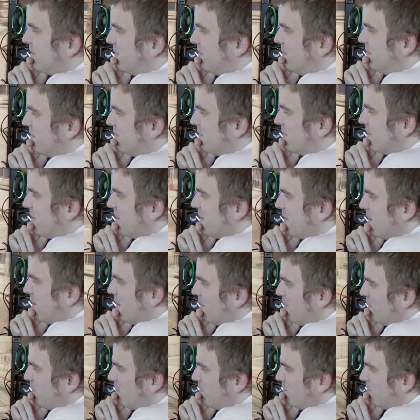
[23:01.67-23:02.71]
you
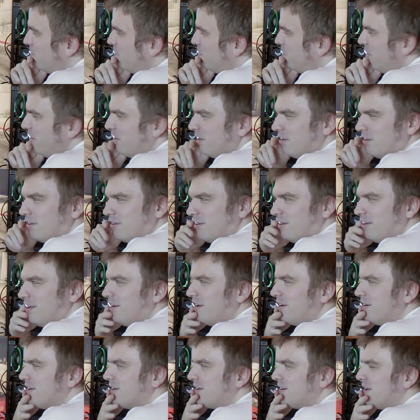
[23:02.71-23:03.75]
can when
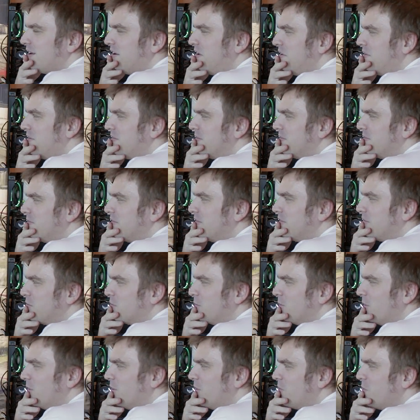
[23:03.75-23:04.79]
taking down
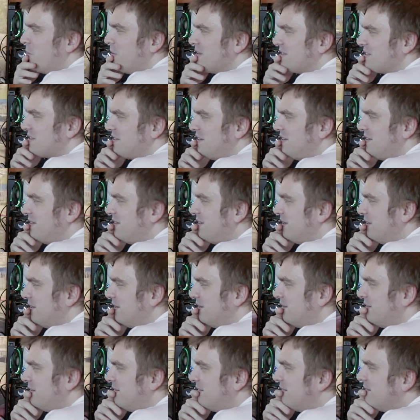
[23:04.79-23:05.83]
to lowest
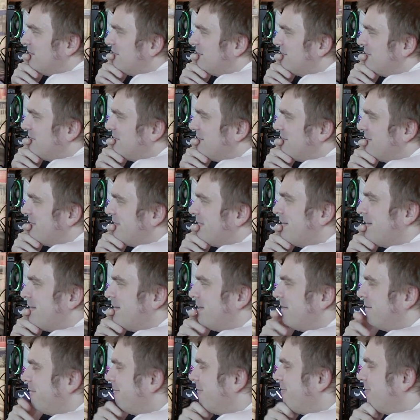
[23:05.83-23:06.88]
detail.
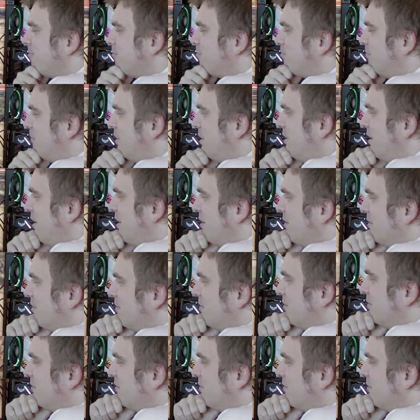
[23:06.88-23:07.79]
But yeah,